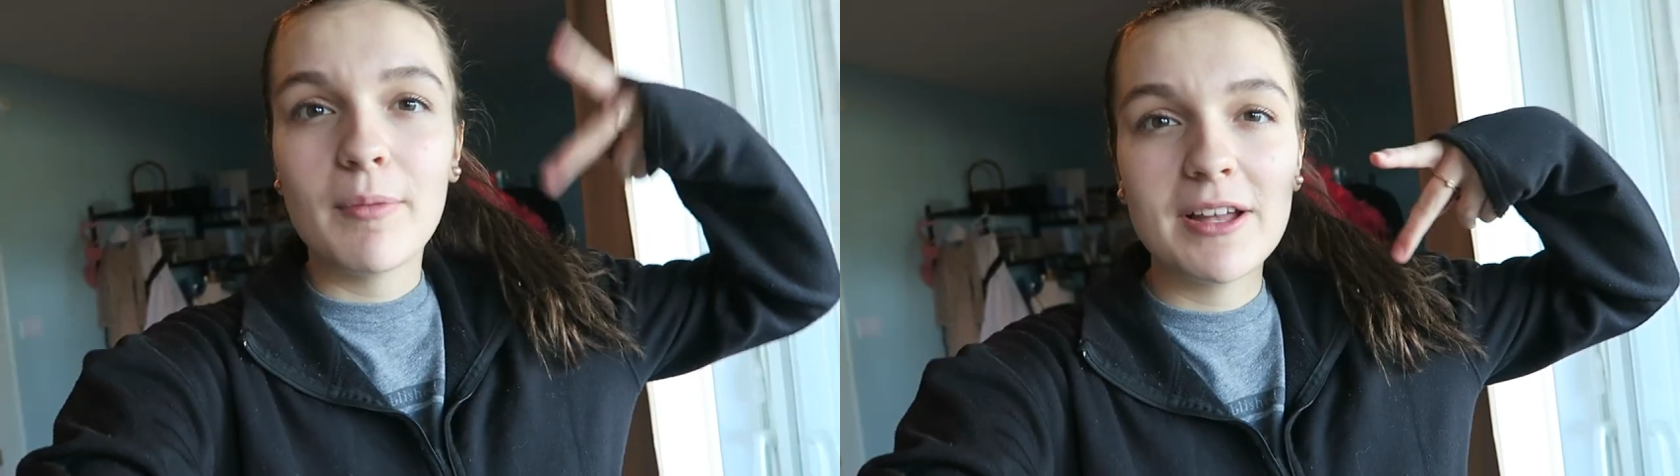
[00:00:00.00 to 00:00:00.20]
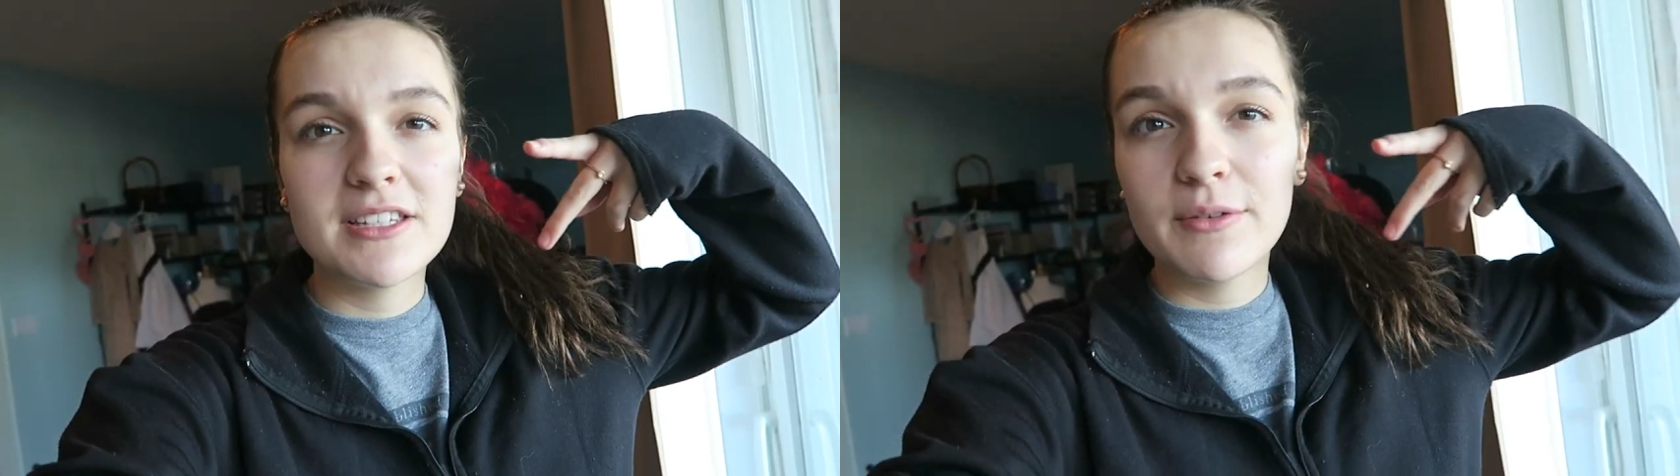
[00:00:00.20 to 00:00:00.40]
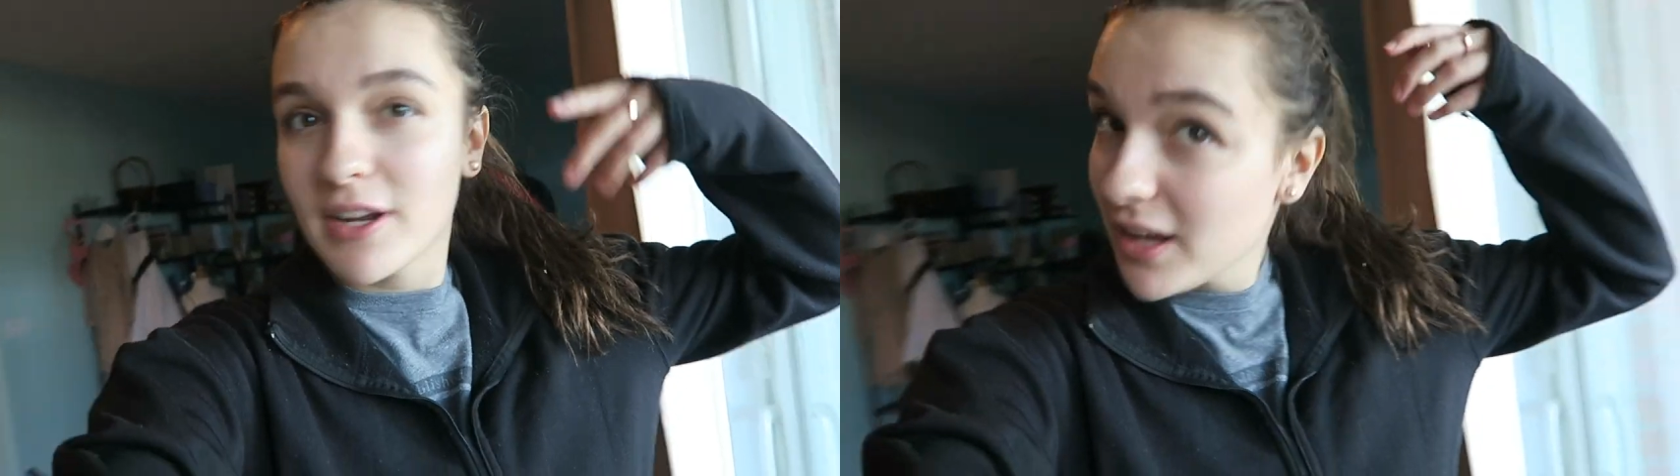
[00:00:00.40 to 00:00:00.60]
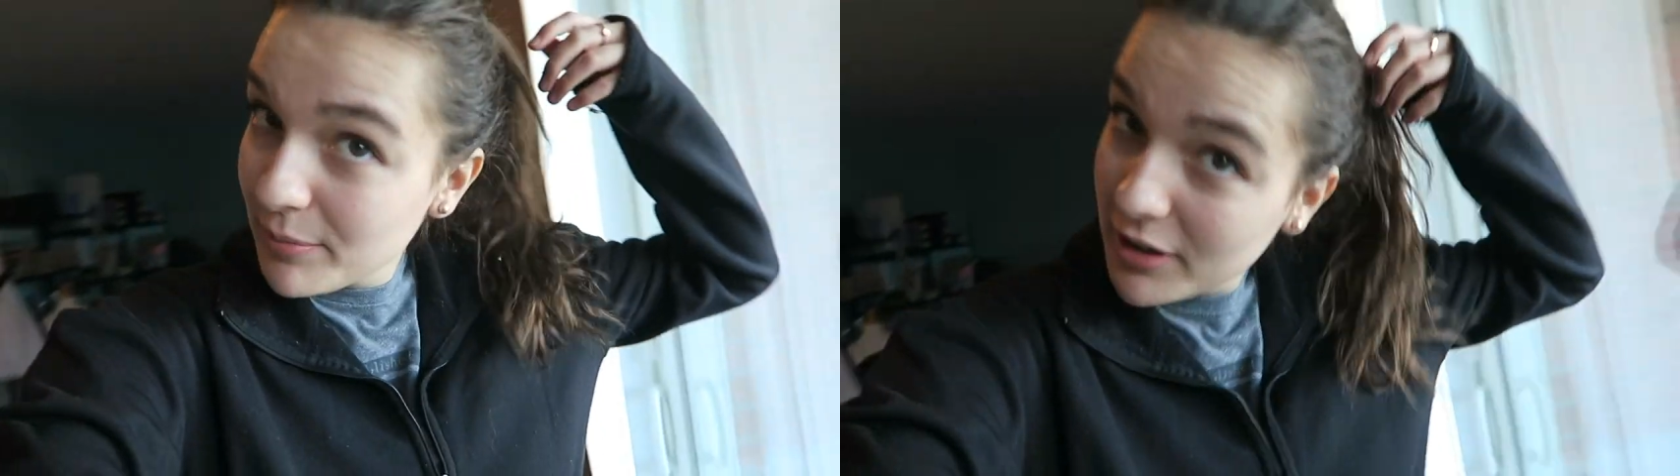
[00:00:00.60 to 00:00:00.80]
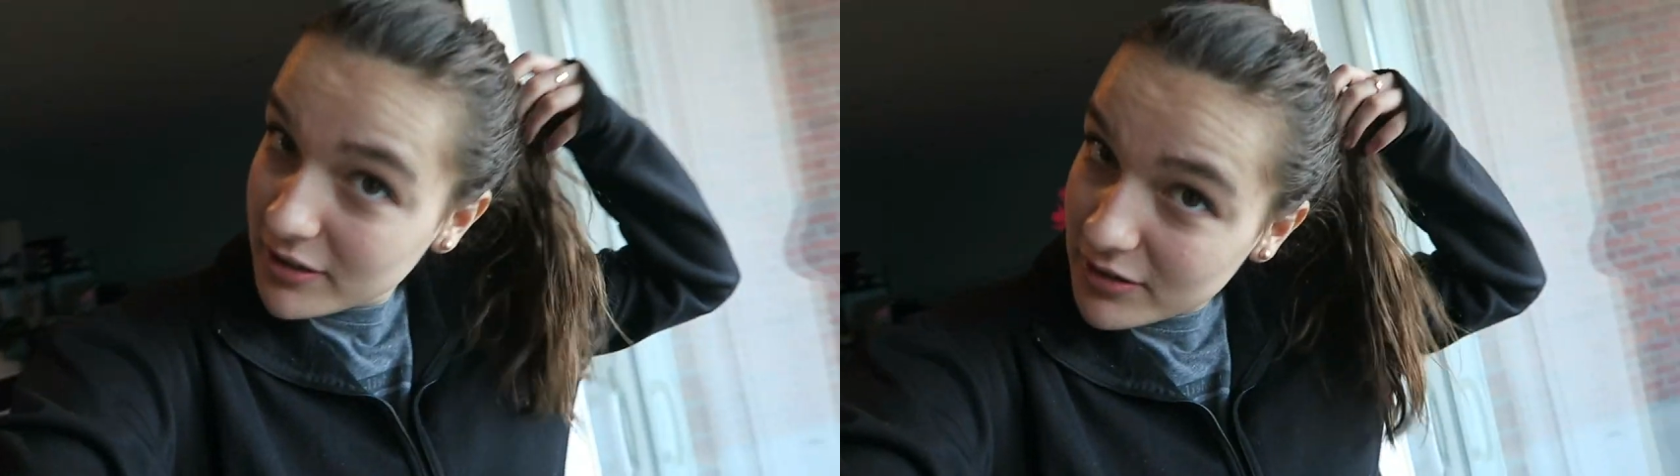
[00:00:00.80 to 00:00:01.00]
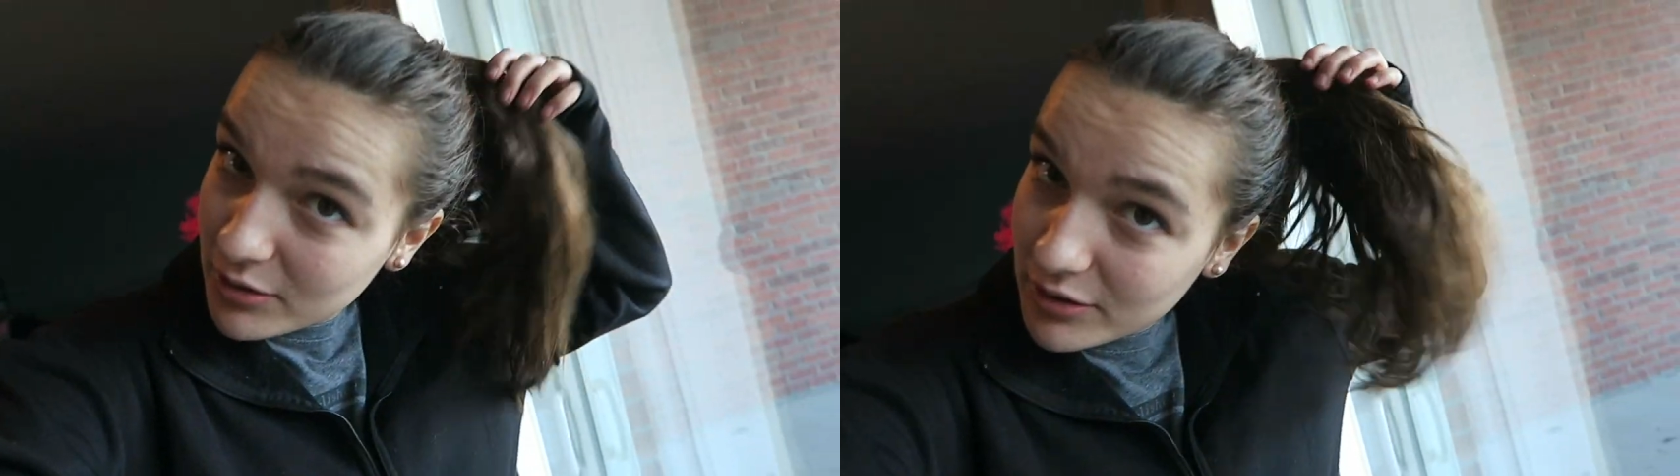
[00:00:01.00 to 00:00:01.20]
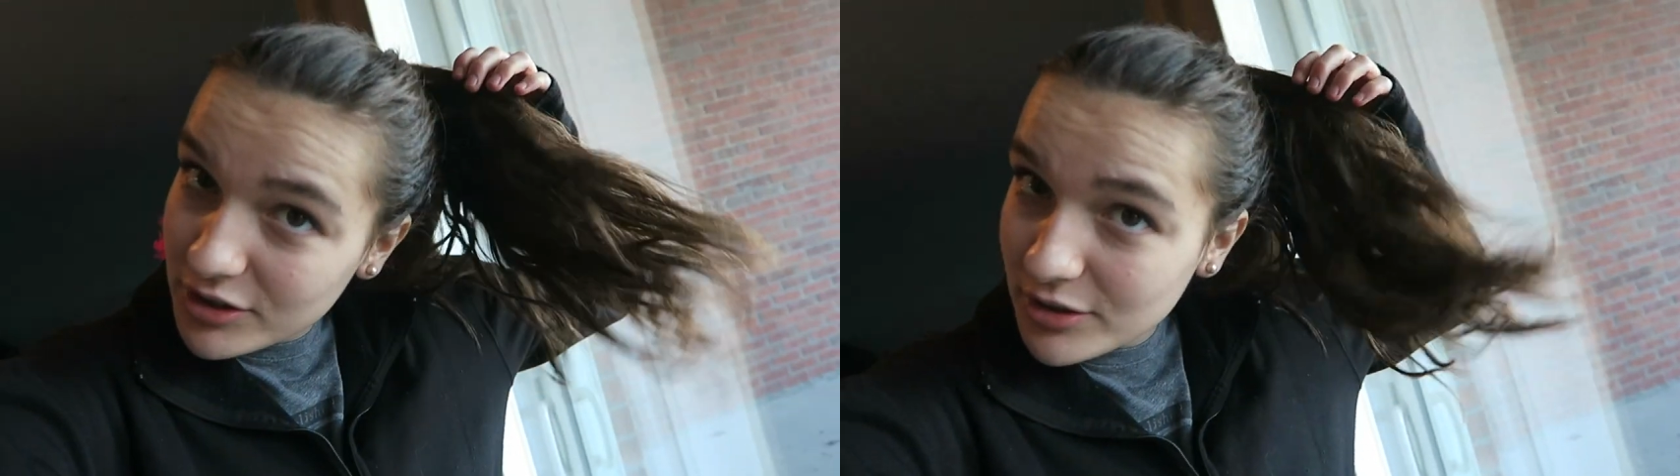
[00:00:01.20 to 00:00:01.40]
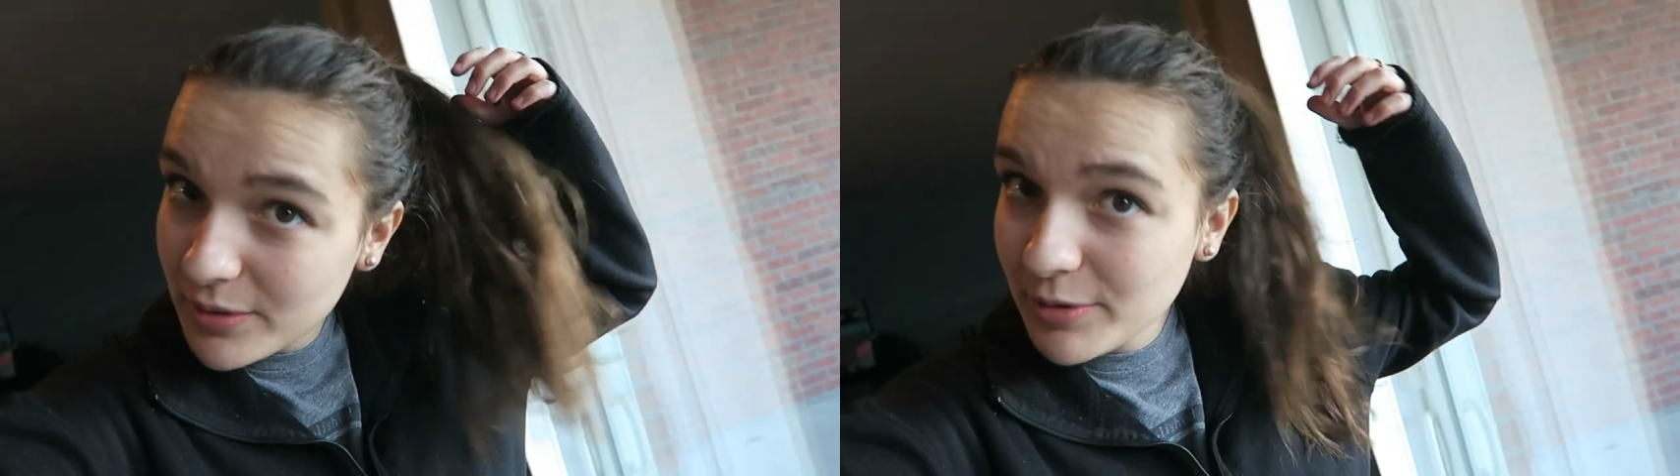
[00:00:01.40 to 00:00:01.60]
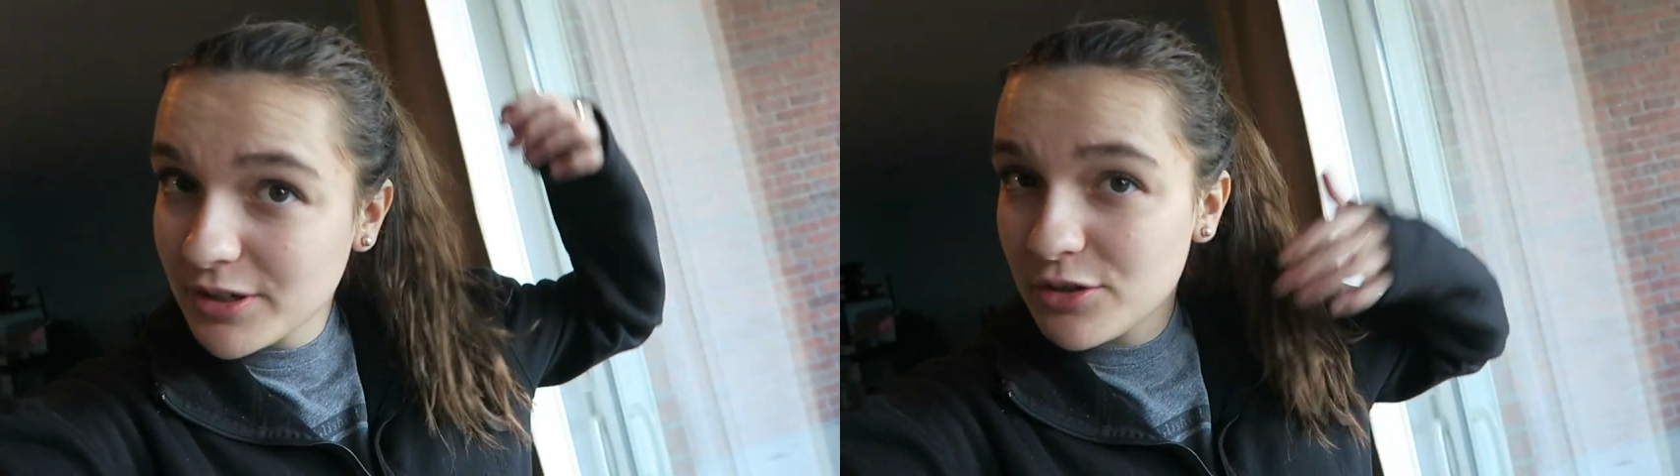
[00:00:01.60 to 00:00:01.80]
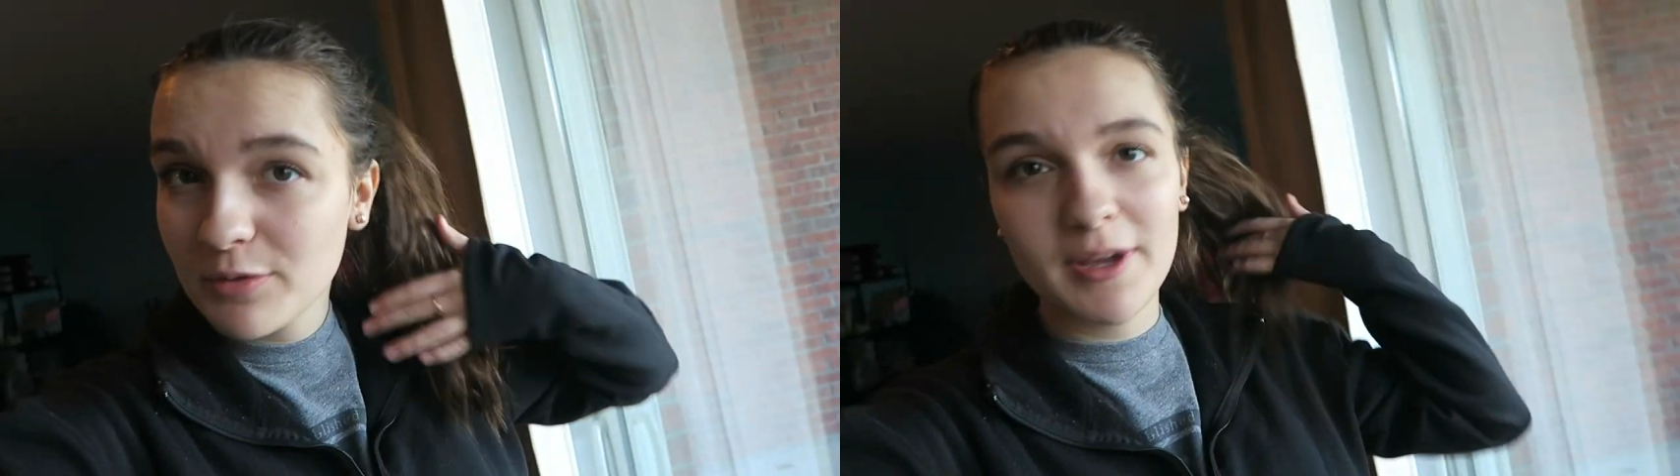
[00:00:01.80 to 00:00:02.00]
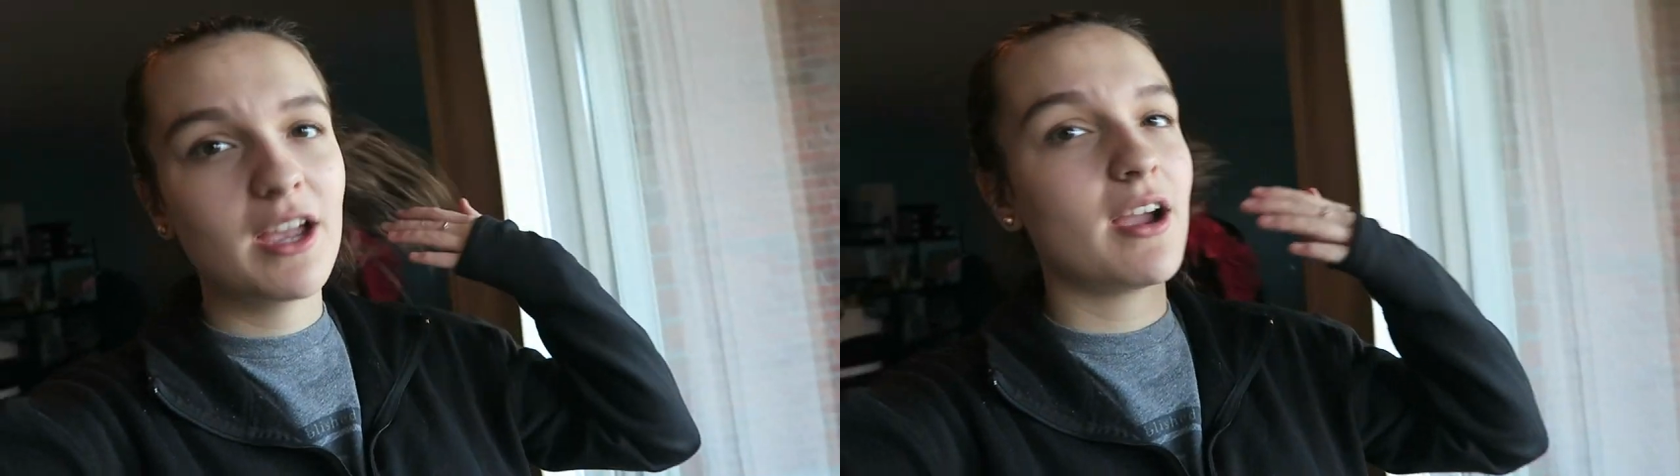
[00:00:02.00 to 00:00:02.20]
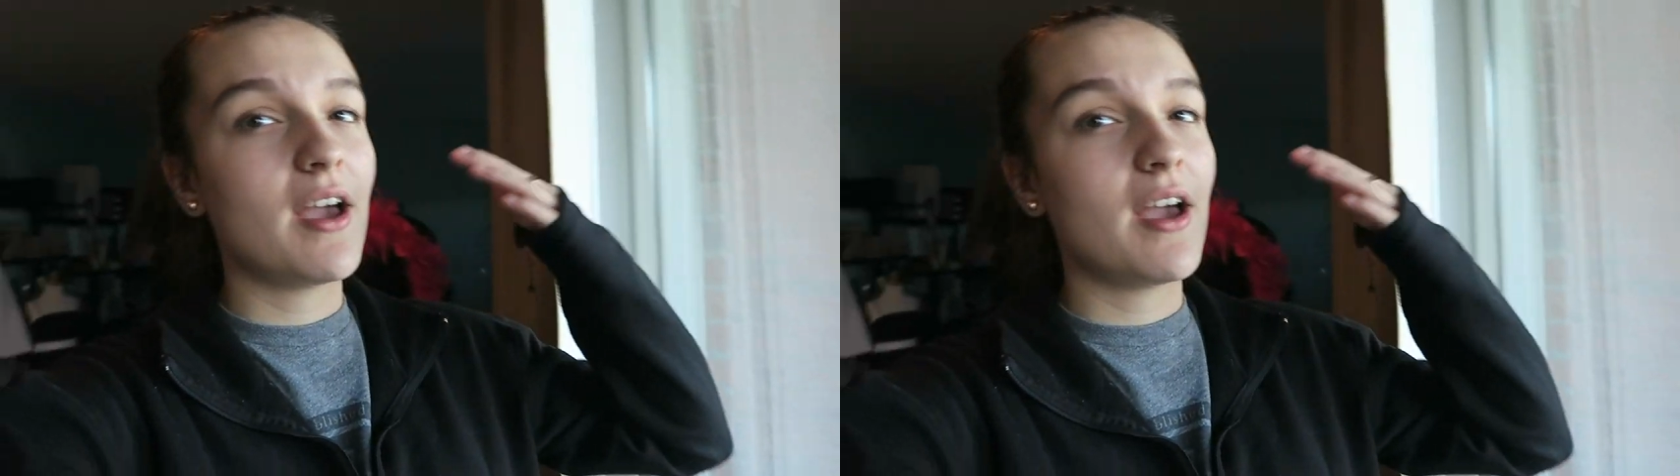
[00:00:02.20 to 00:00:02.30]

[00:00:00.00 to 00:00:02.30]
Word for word: We're about to get ready. I'm not totally sure what I'm gonna do with my hair.